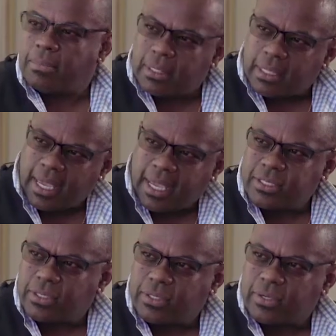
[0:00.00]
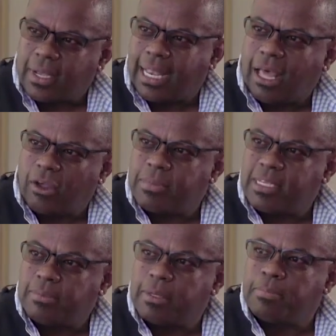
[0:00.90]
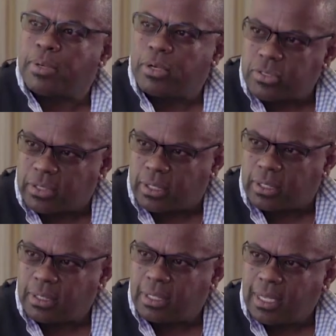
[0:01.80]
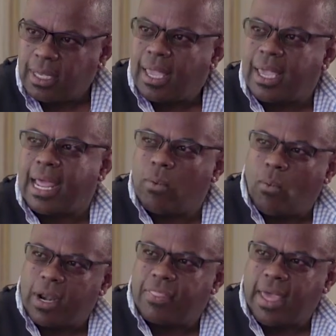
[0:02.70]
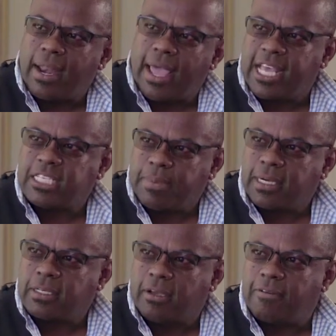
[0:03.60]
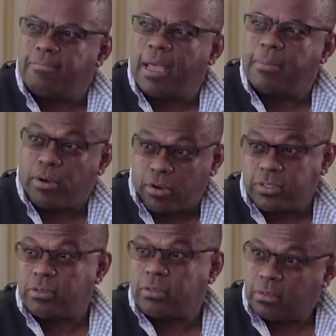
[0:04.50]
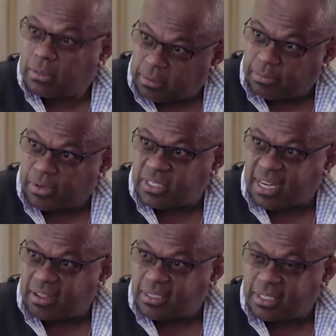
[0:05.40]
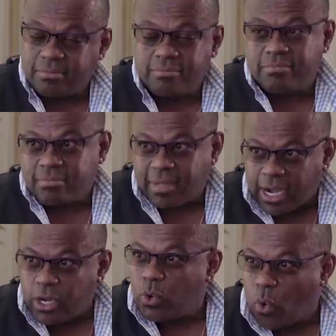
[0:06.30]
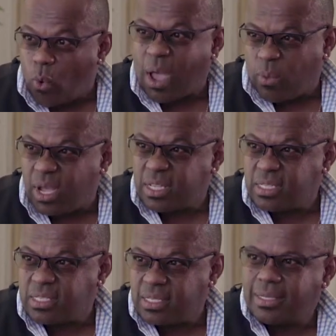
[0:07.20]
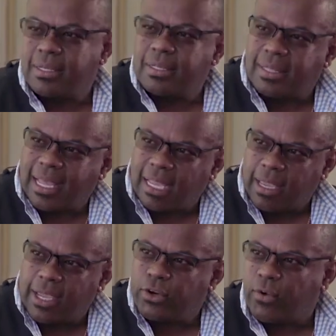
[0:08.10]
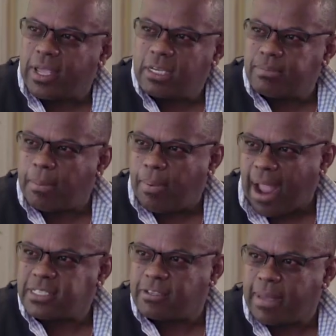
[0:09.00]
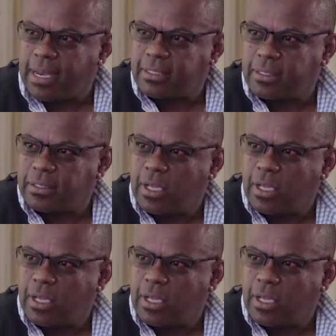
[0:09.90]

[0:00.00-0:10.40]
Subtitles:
but cancer allowed me to be personal. And I wanted that aspect of my personality, that I knew who I was, that can integrate into my practice of medicine.